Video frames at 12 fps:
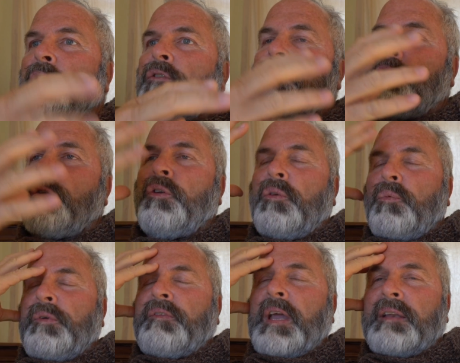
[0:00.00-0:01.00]
So
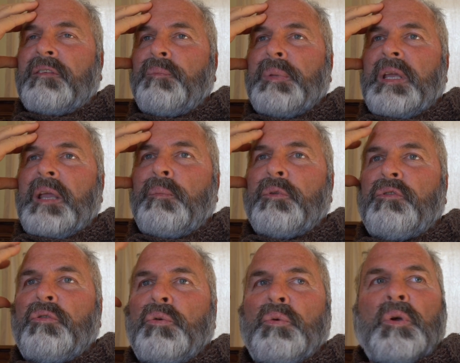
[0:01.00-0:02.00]
we've got to be able
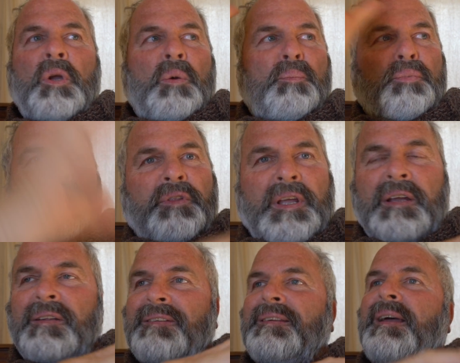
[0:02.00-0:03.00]
to put
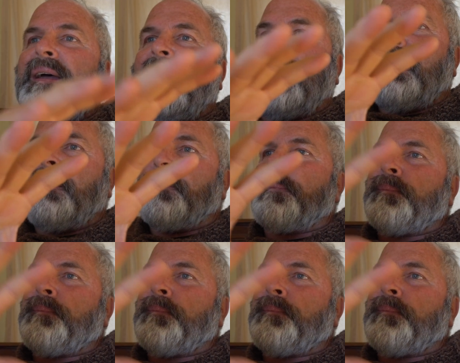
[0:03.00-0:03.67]
that aside